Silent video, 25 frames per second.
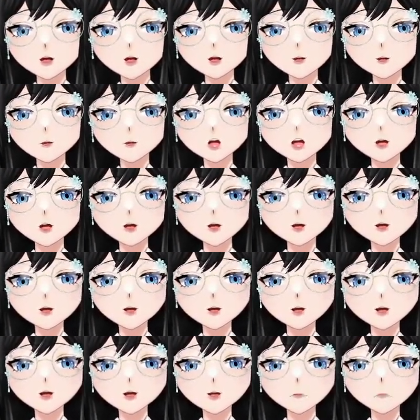makes the
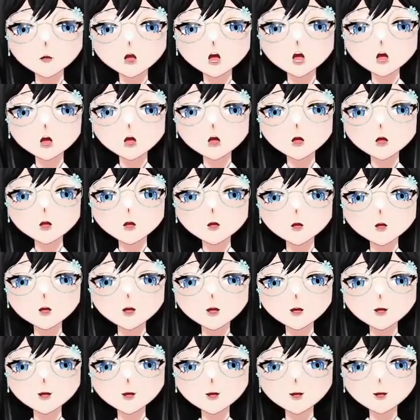DNA more or less
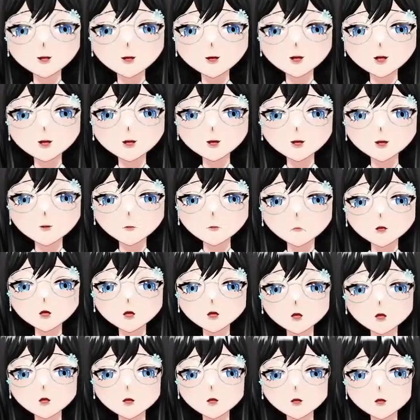
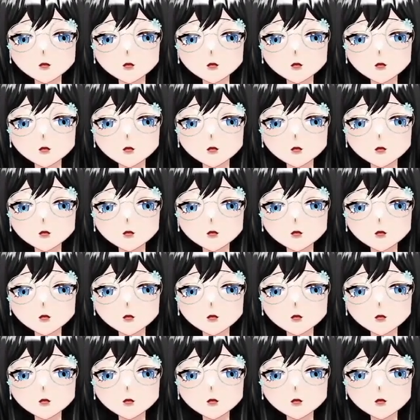accessible,